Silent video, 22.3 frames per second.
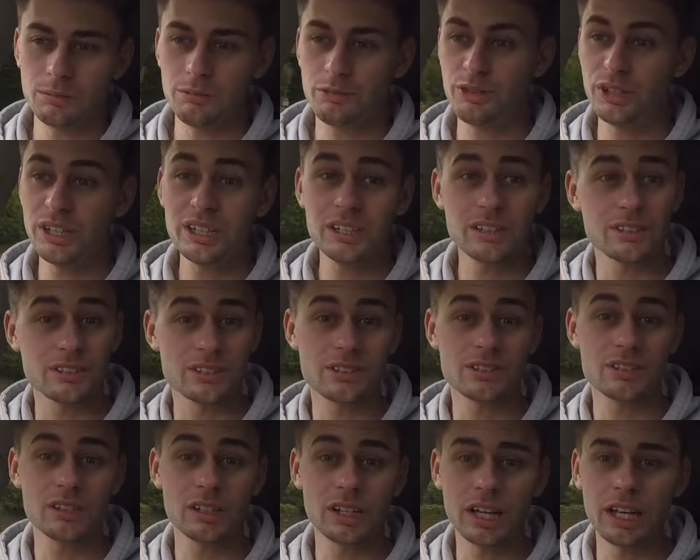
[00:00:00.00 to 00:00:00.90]

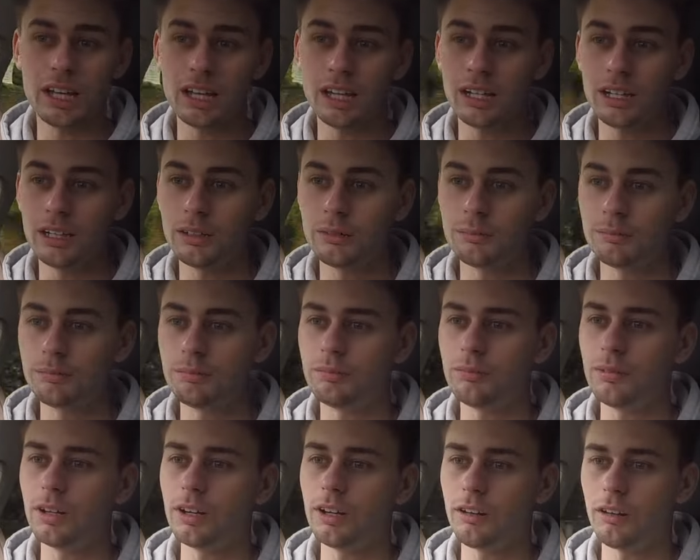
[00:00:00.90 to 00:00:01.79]
figures
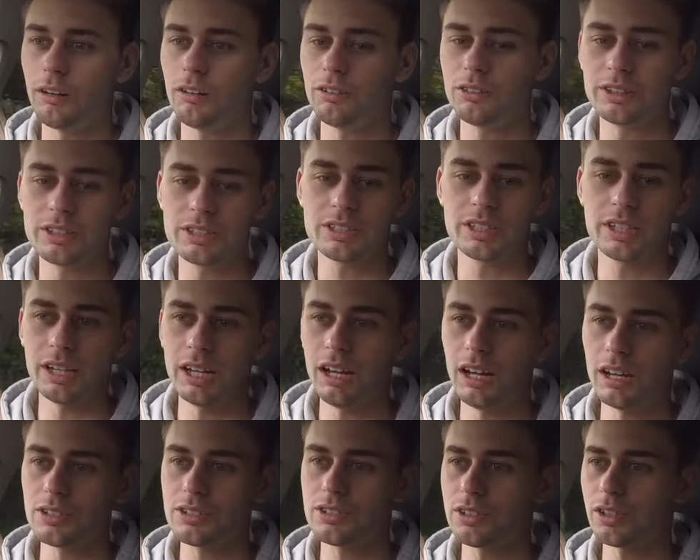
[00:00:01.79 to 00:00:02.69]
on this
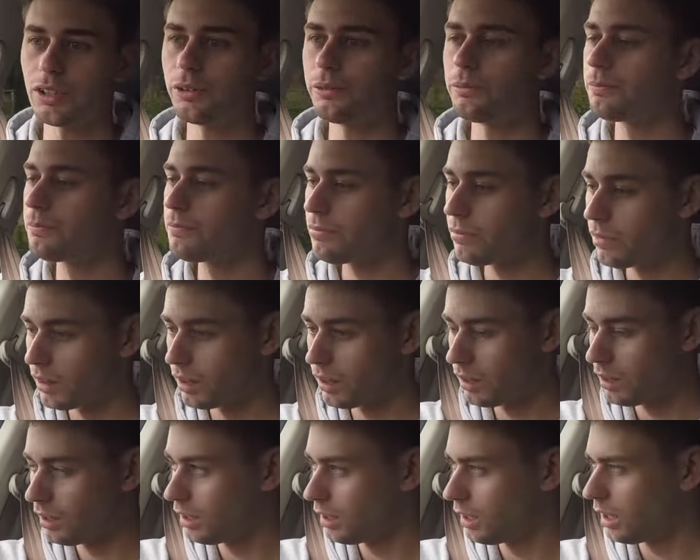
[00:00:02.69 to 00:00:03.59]
car. So
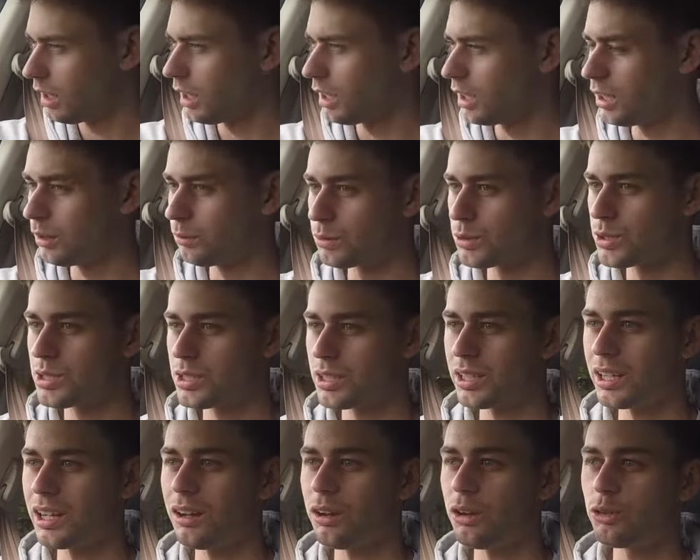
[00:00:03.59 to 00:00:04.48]
we'll
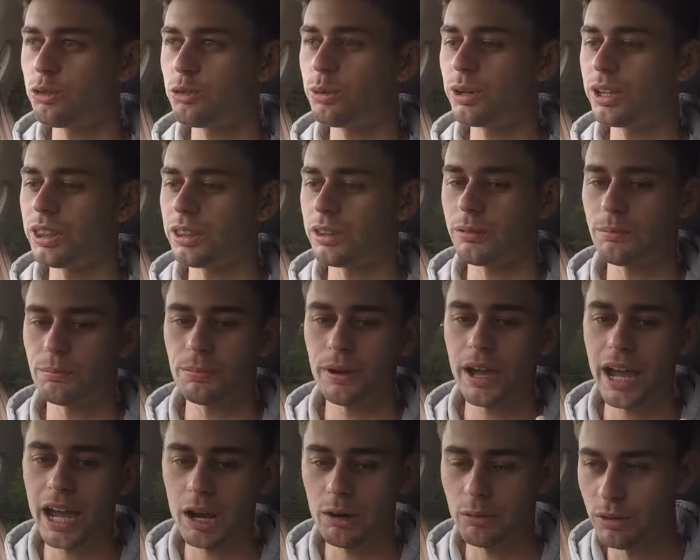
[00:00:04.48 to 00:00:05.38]
start off with
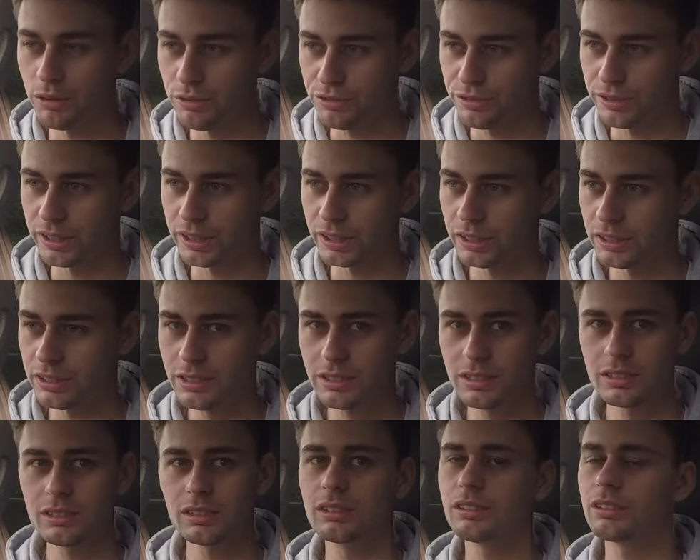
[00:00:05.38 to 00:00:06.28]
power
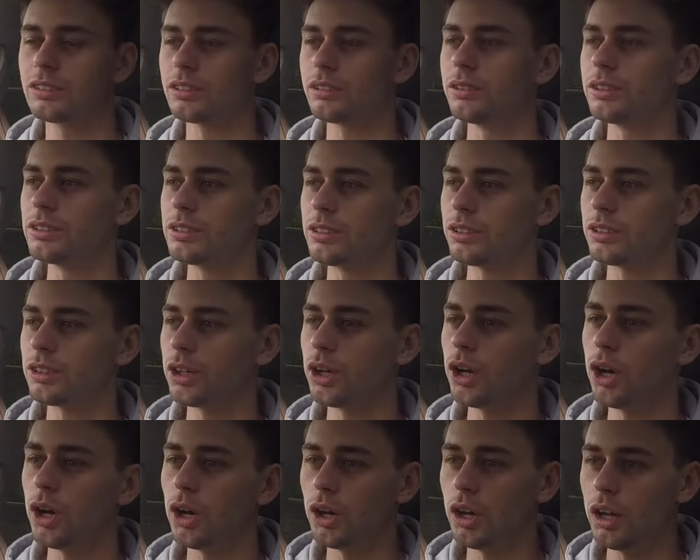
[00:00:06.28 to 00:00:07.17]
figures. So it's got
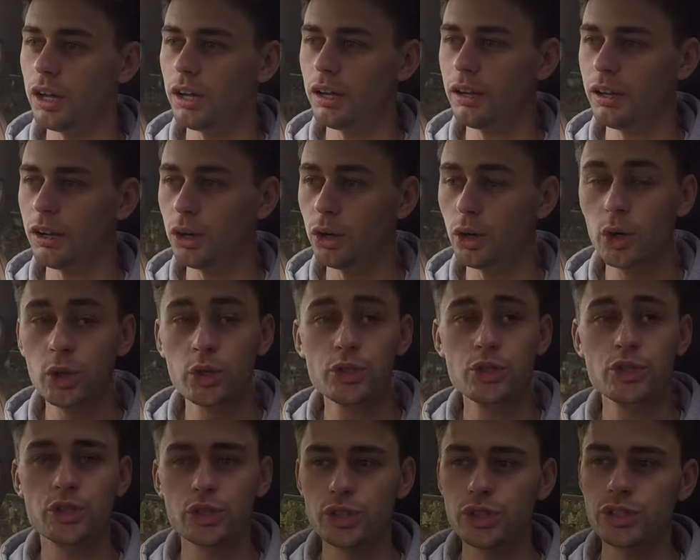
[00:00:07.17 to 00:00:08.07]

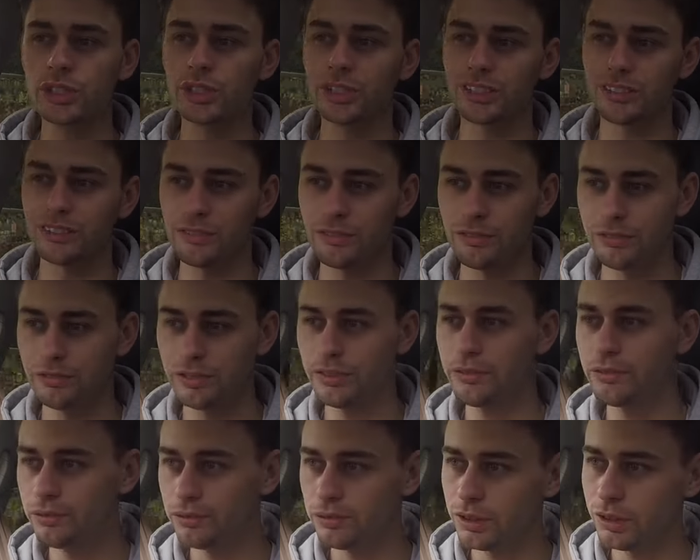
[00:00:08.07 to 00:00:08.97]

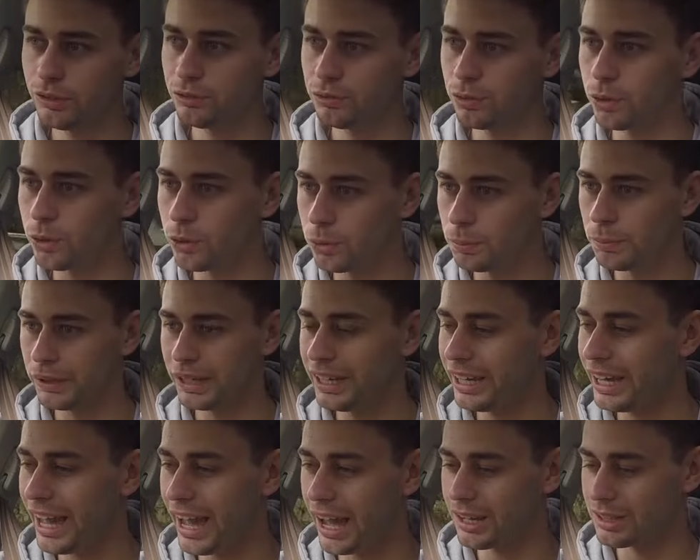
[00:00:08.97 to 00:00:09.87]
154
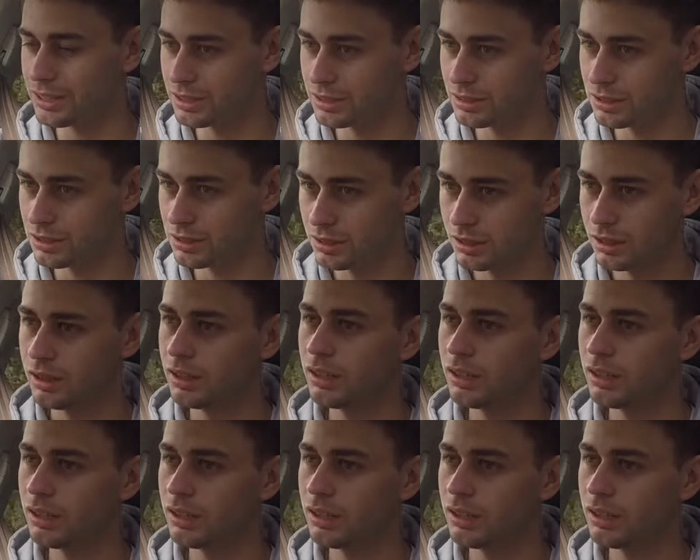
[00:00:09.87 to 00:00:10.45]
PS,